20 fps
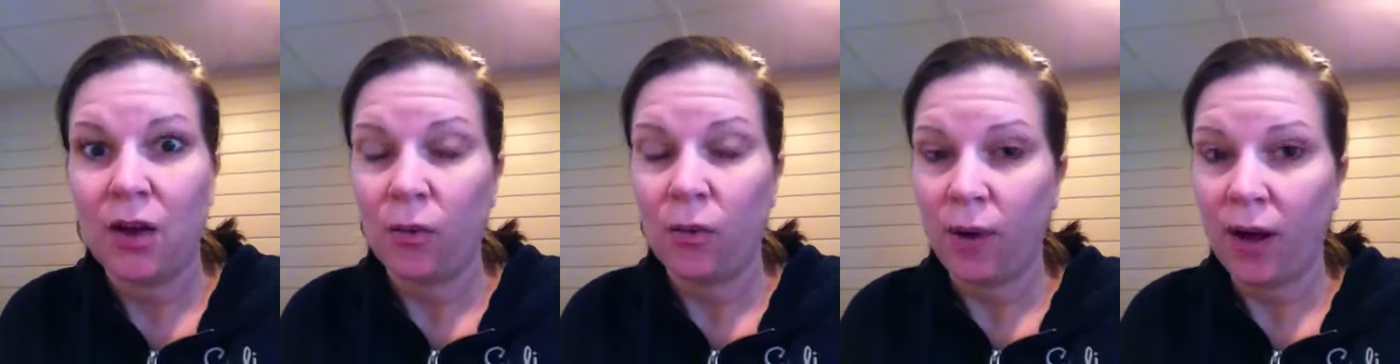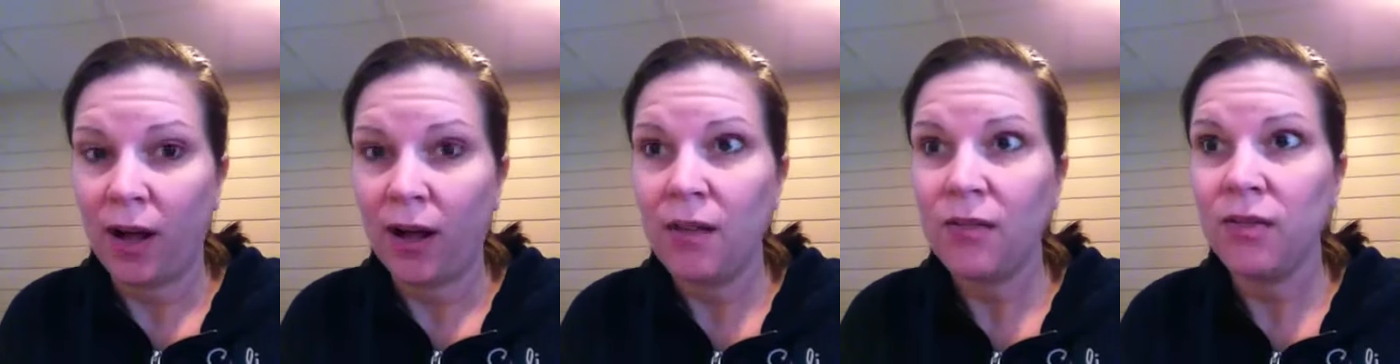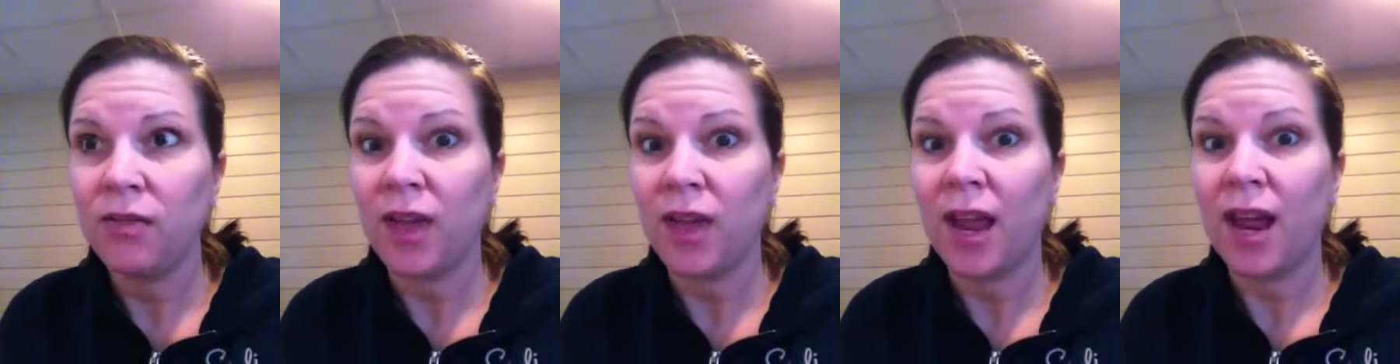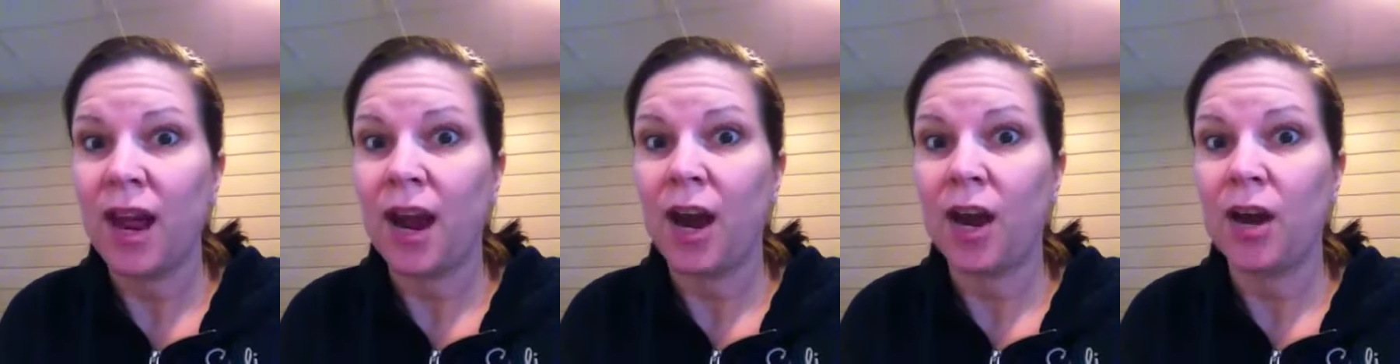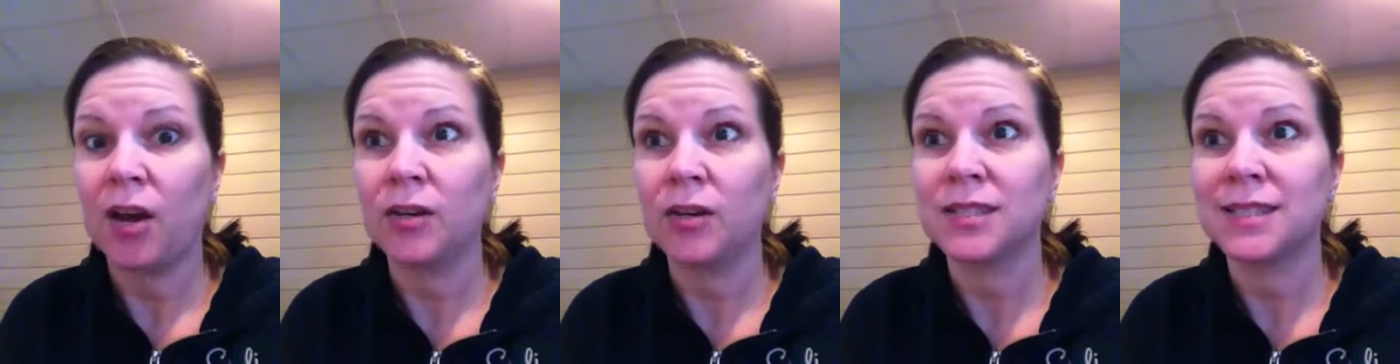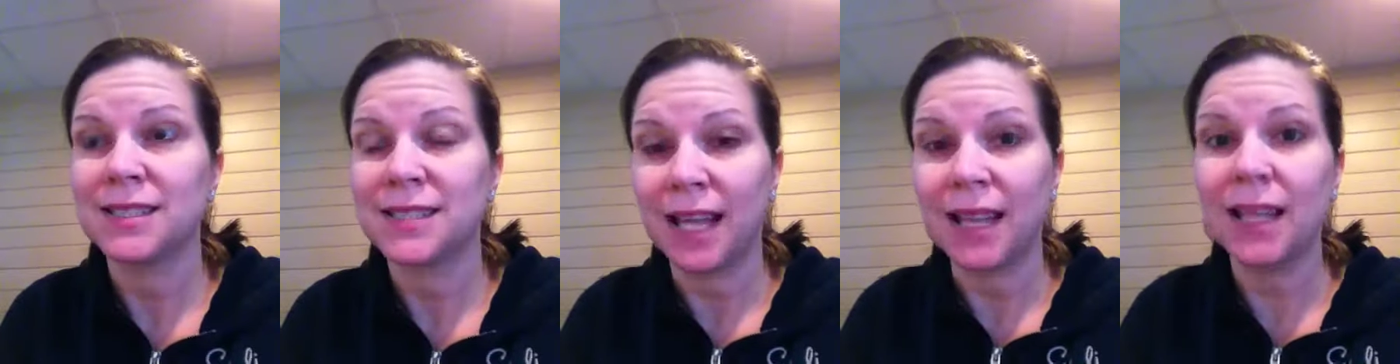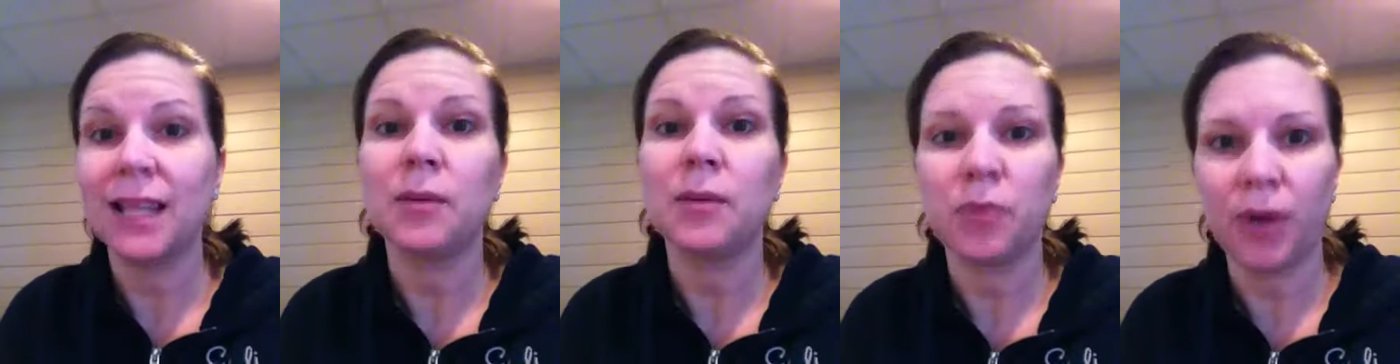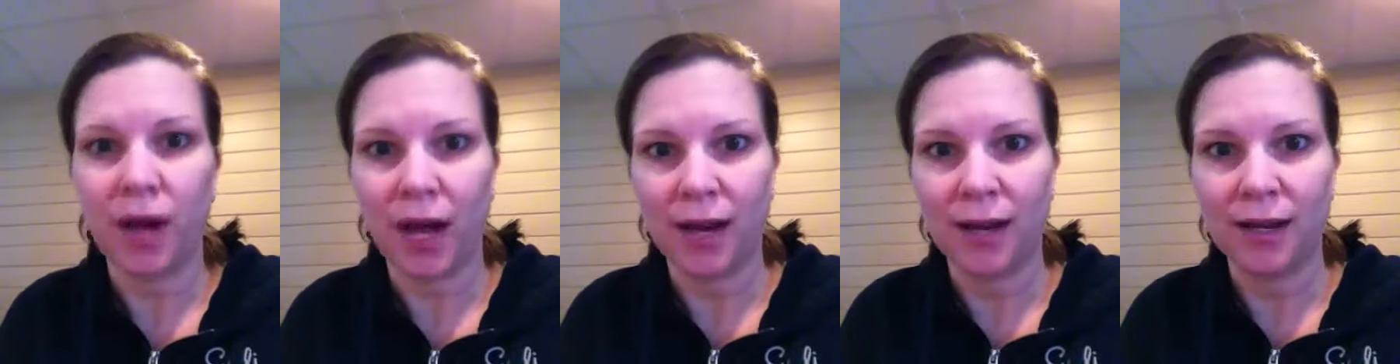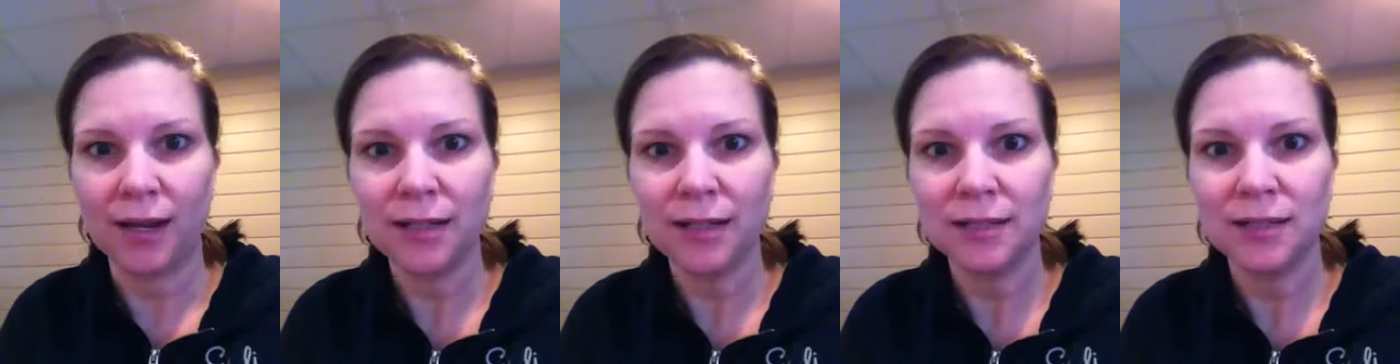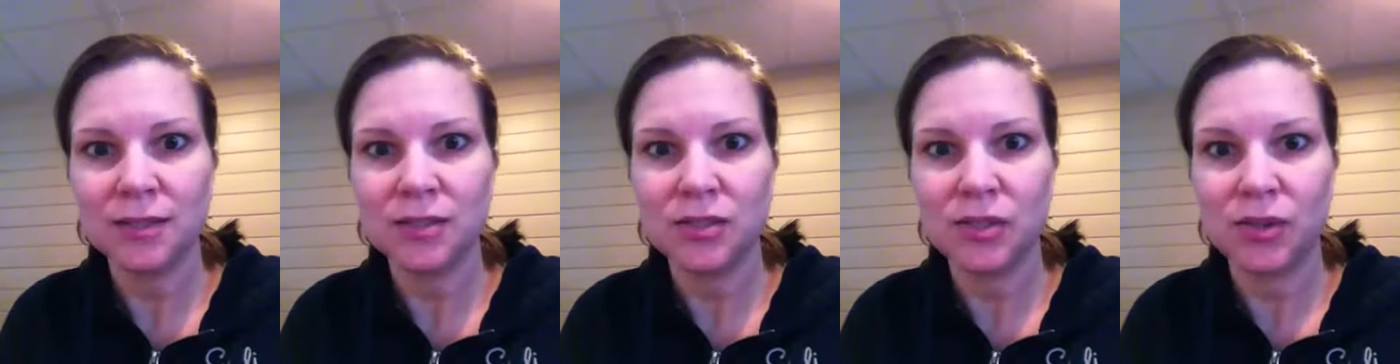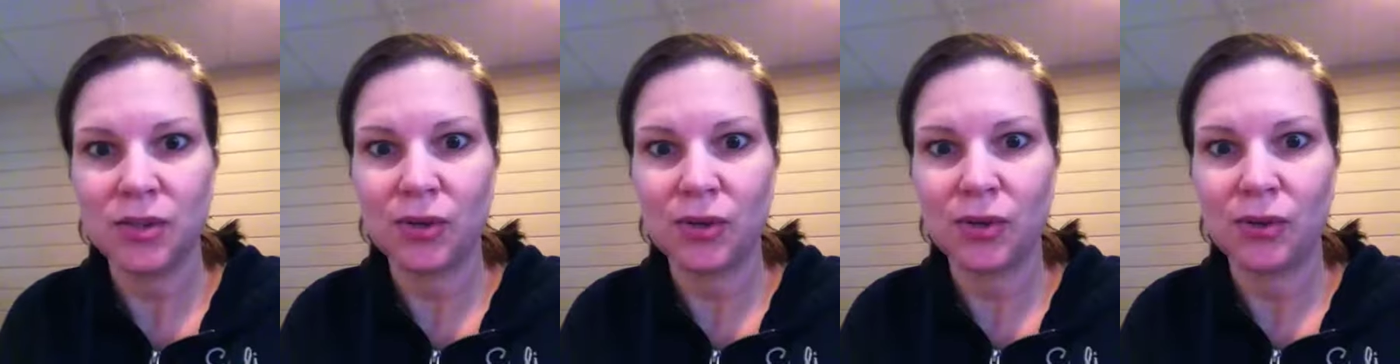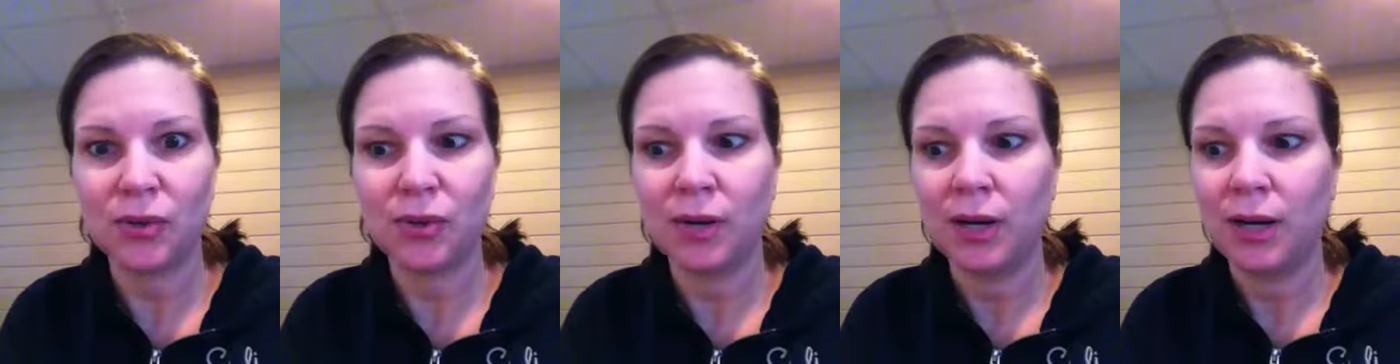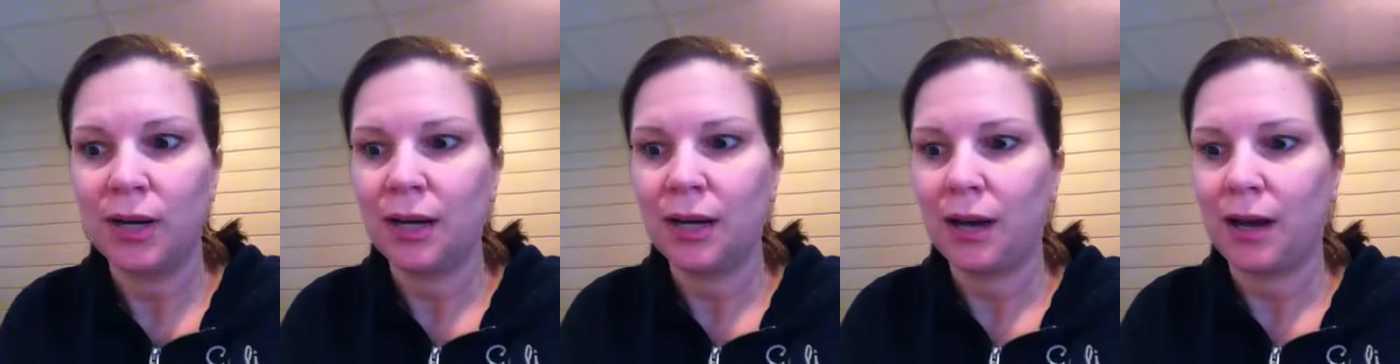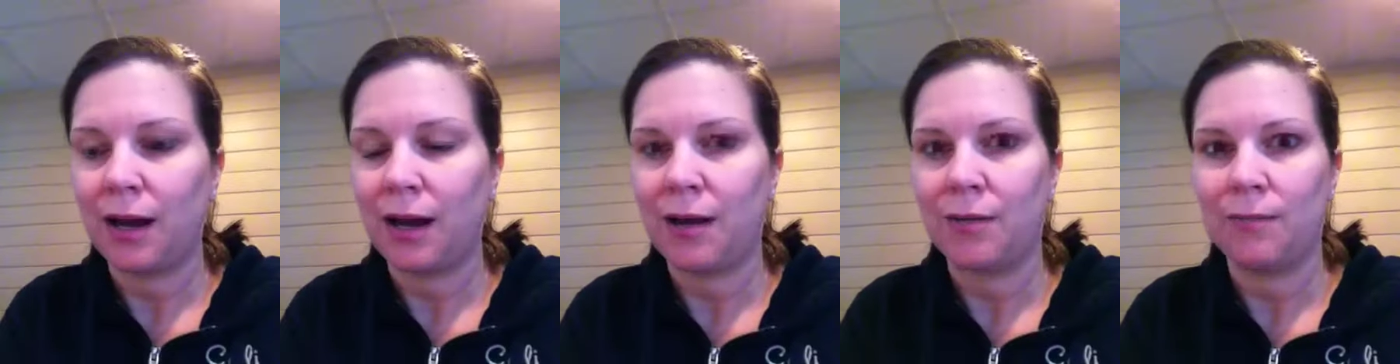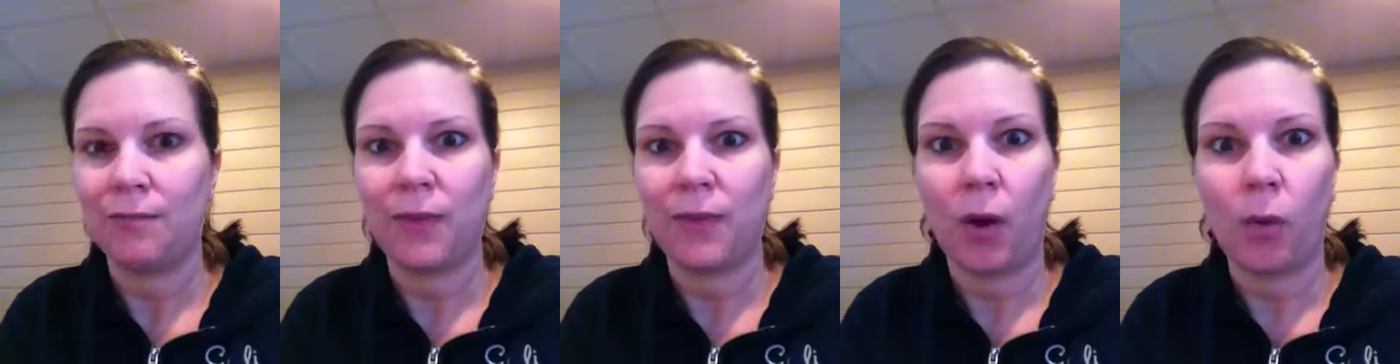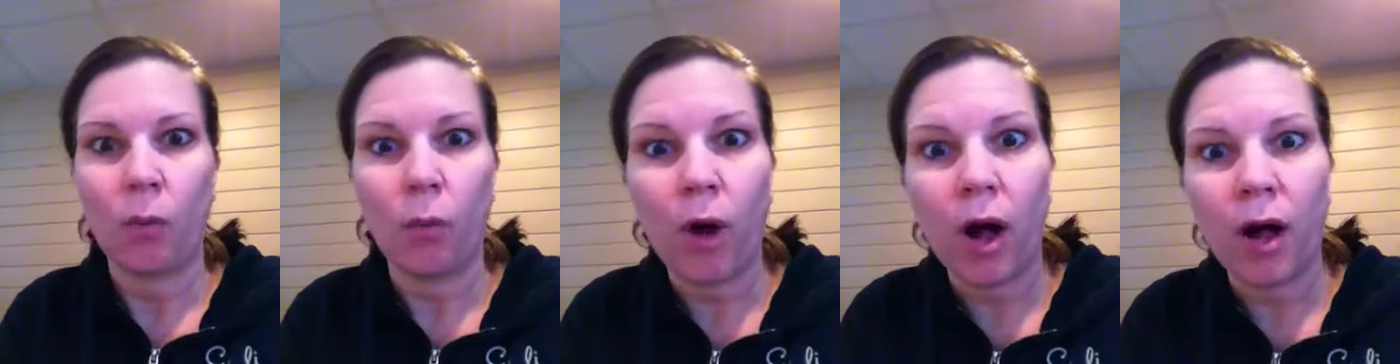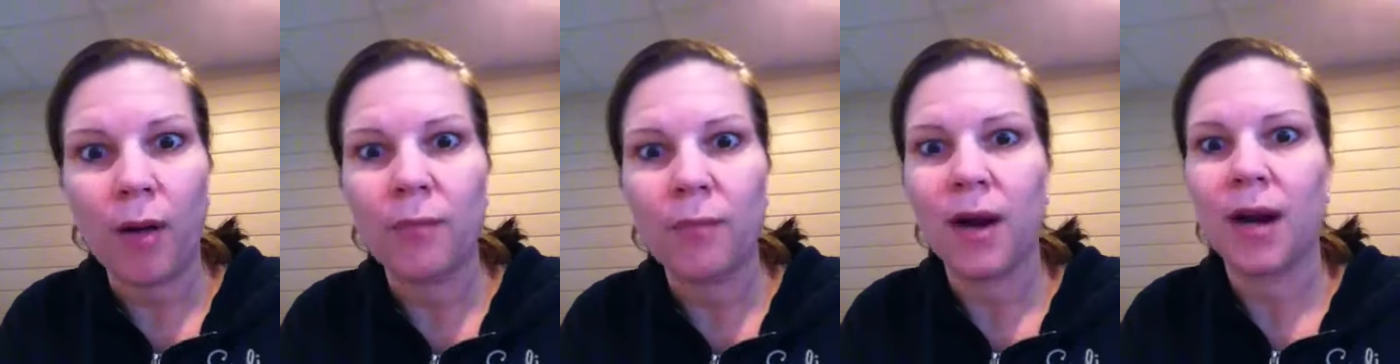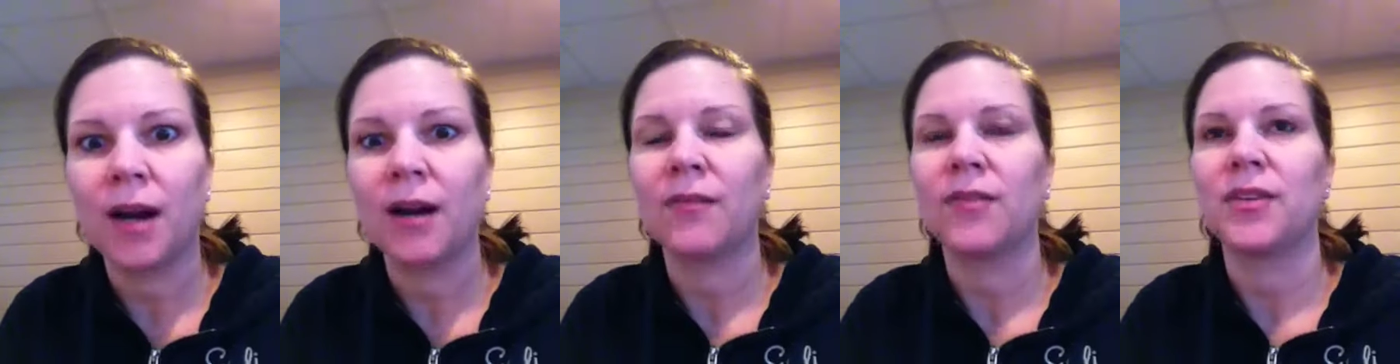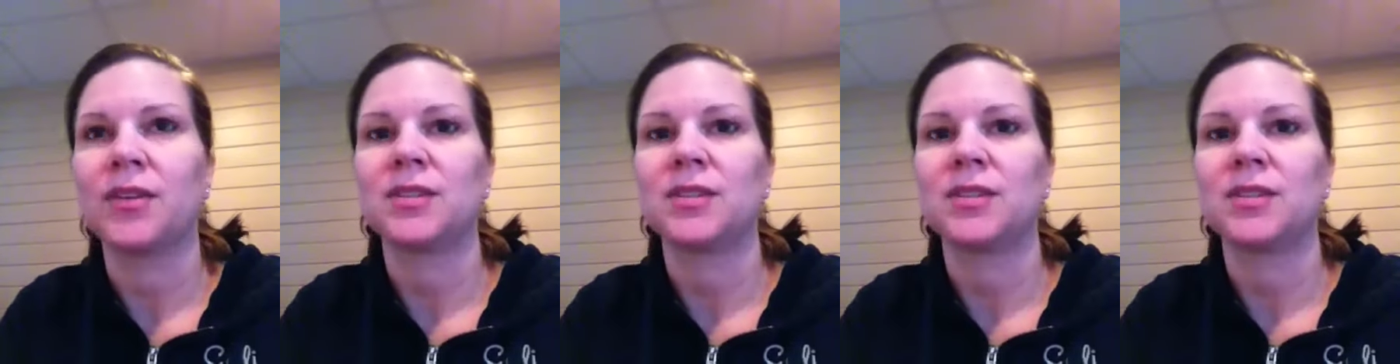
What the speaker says: Well, they are selling product to a Walmart.